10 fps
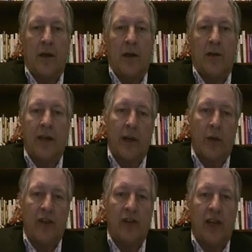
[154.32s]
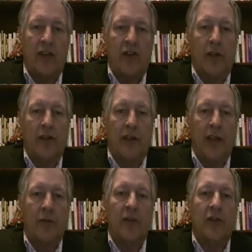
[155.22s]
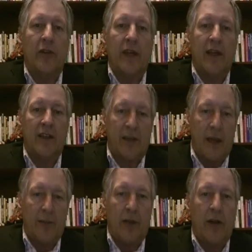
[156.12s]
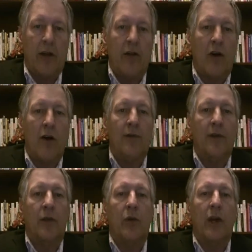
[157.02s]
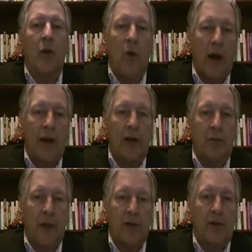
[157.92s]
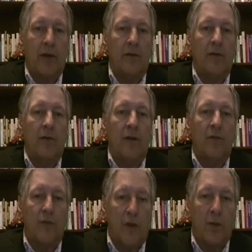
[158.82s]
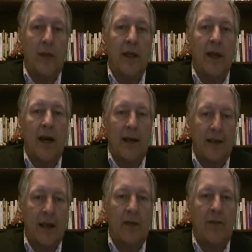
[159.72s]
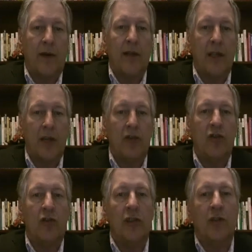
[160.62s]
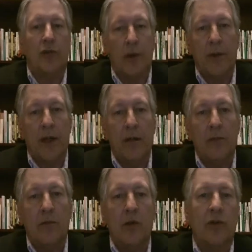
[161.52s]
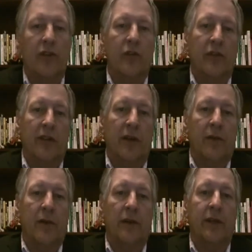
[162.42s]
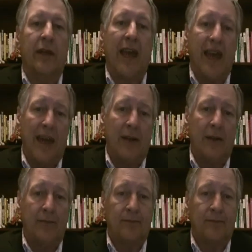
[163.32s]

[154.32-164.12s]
Psychoeducational assessments are the accepted and often the required method of formally identifying the issues contributing to a student's difficulty and